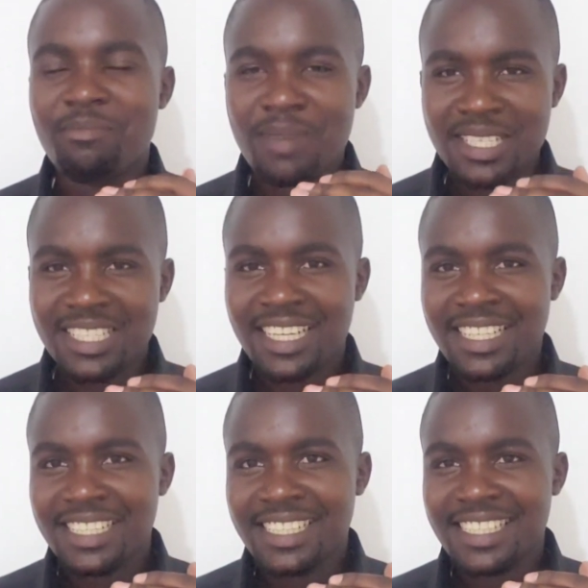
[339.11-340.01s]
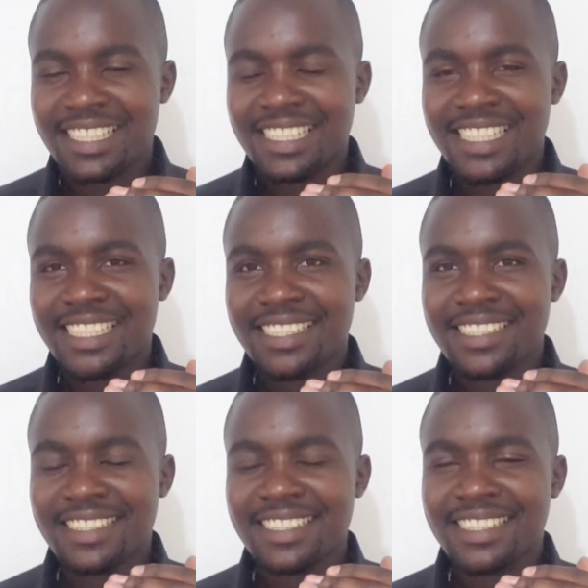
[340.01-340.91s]
basically
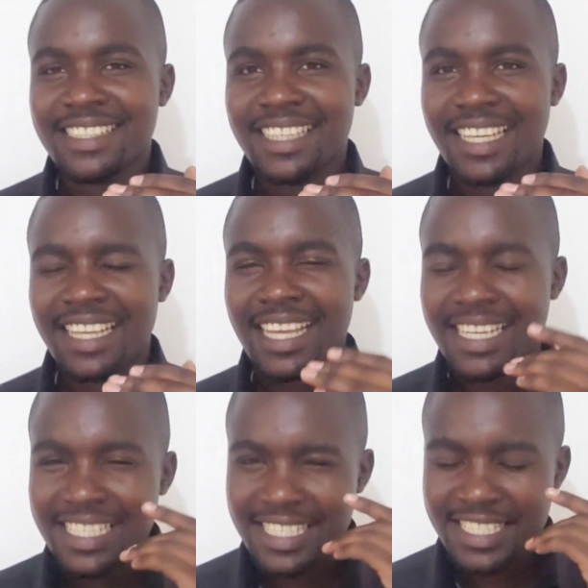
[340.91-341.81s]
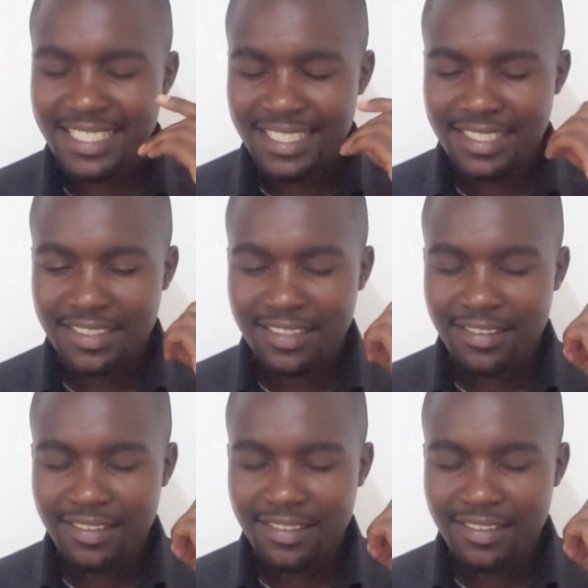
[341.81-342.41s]
that is